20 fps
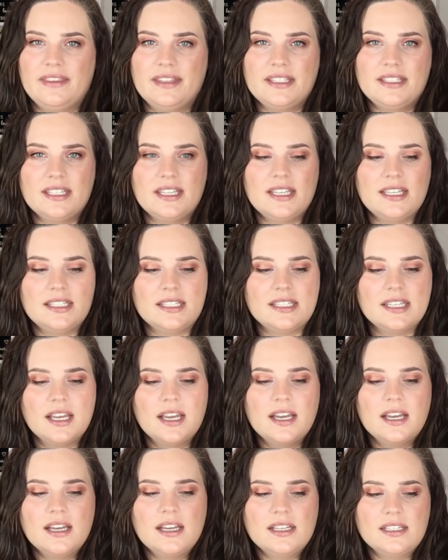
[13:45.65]
This is
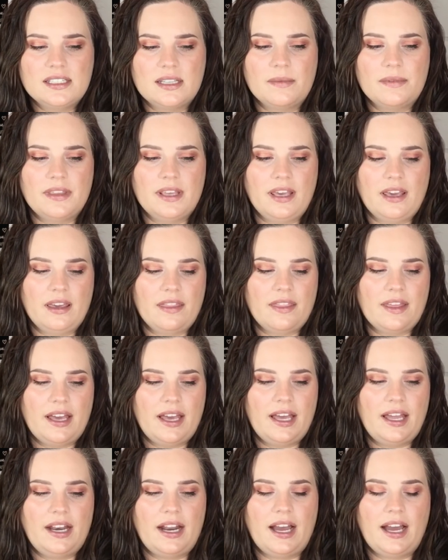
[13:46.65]
something
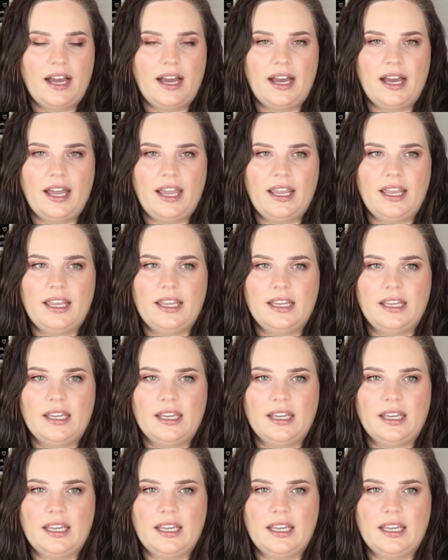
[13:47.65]
that I